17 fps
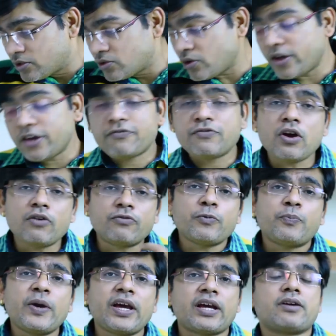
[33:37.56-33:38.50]
So if you have
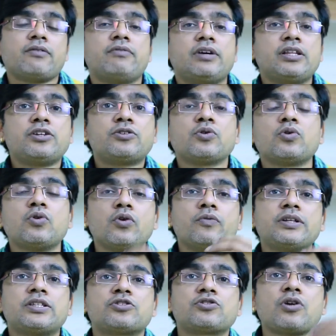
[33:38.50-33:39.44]
to pick whether to go
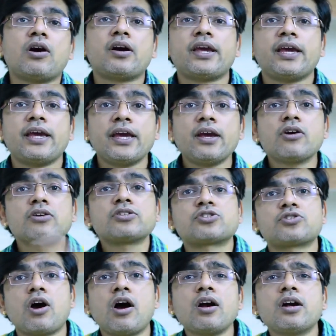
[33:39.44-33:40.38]
with stock A or
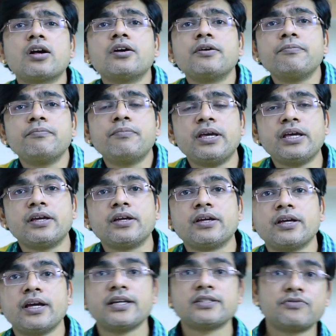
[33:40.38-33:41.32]
stock
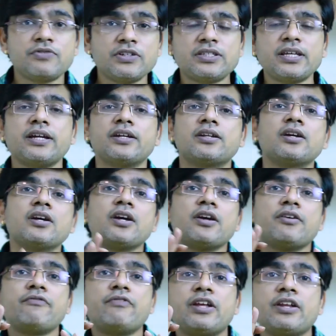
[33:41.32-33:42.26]
B, as we said,
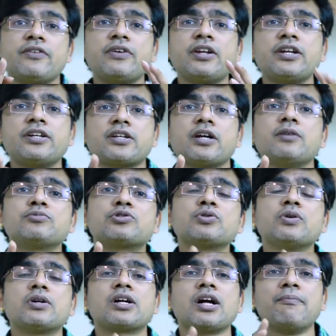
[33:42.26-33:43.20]
whenever it comes
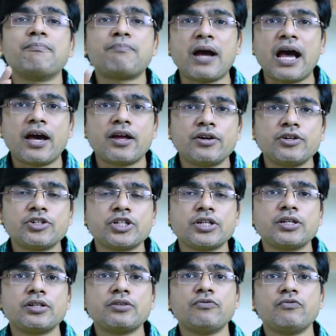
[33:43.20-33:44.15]
to a
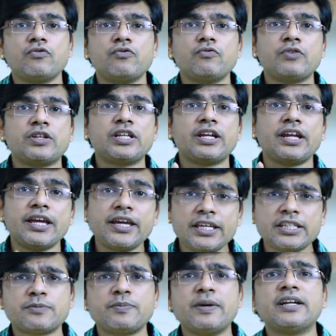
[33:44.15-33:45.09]
comparison, whether
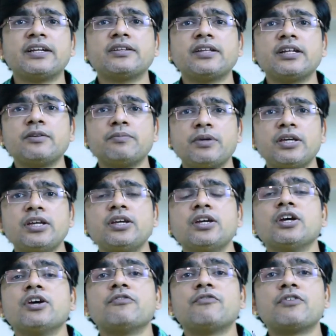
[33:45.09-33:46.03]
A is better than
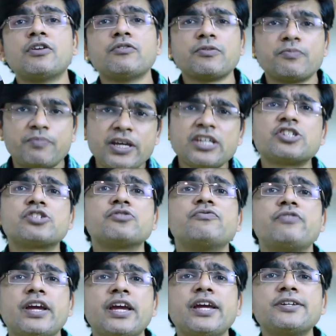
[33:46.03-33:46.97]
B, one of the best
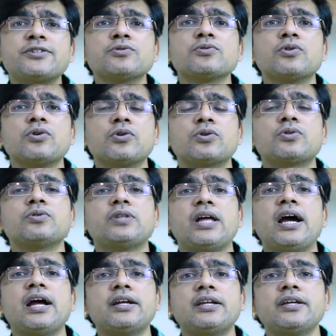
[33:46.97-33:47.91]
way to go to
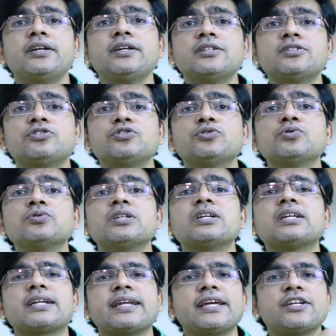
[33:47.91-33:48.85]
that is use
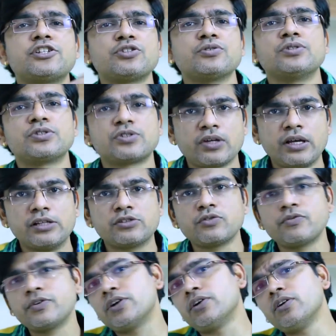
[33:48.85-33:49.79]
a ratio scale.
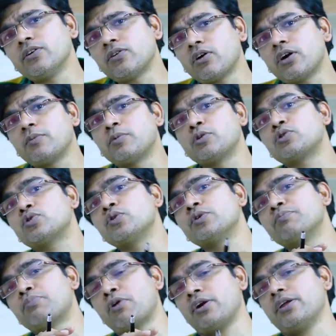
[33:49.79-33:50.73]
So we're going to talk about two
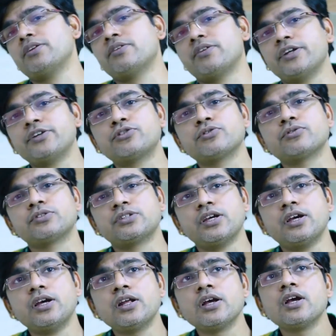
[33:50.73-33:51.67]
important ratios
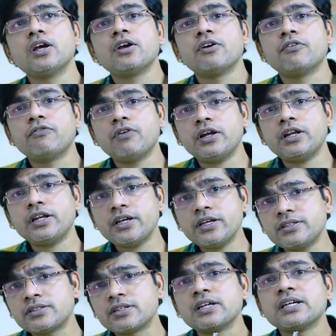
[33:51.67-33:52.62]
here. One
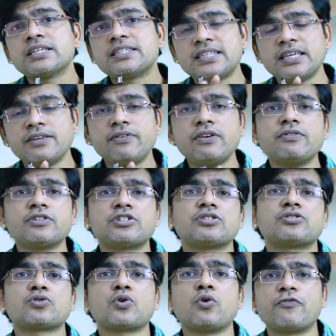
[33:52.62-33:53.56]
is CV, which
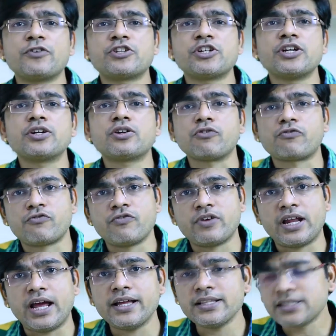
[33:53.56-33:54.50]
is coefficient of
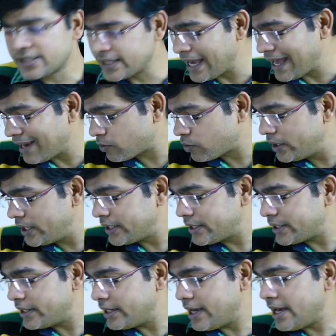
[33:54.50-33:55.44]
variance,
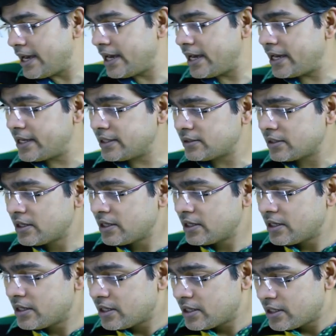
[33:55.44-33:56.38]
calculated as
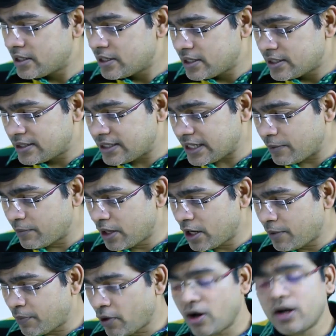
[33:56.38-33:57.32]

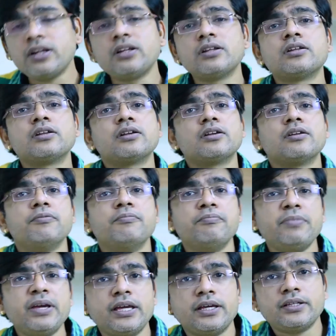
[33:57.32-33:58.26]
sigma upon
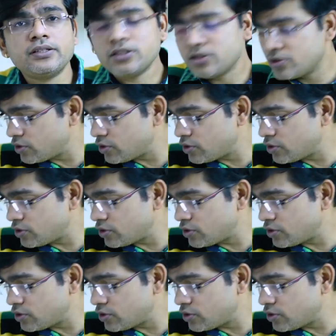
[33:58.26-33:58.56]
mean.